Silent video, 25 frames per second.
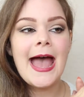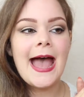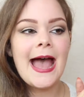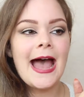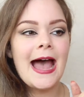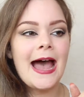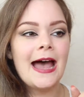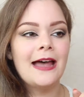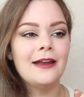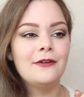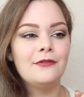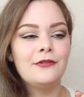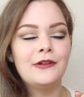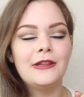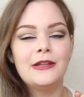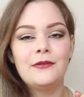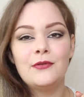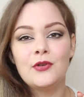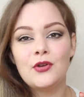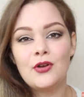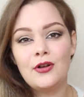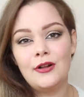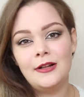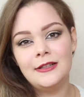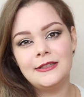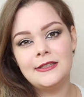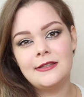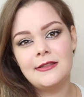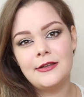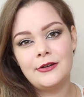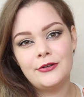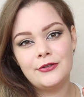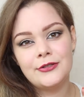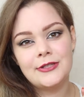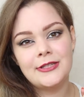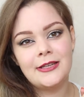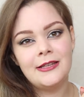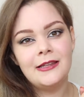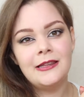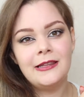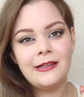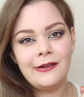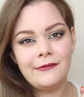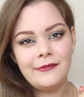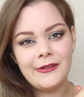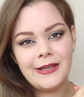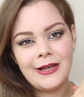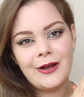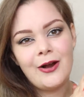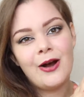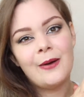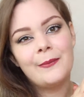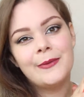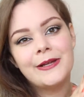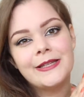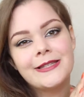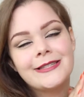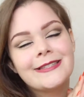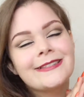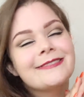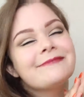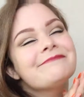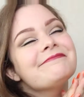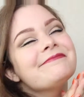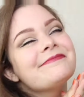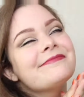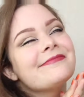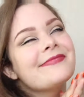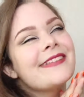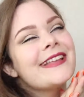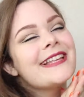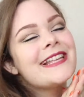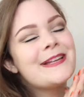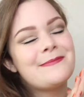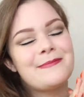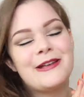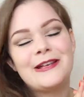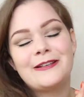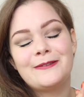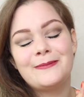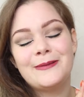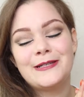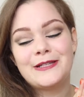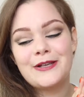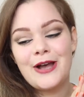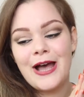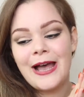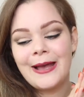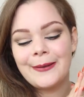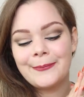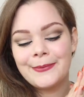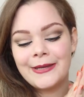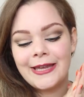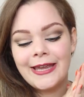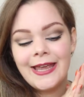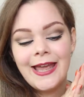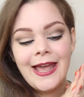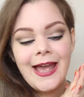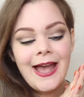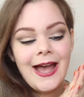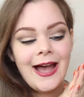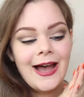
and for leaving all those lovely comments. And it makes me so happy.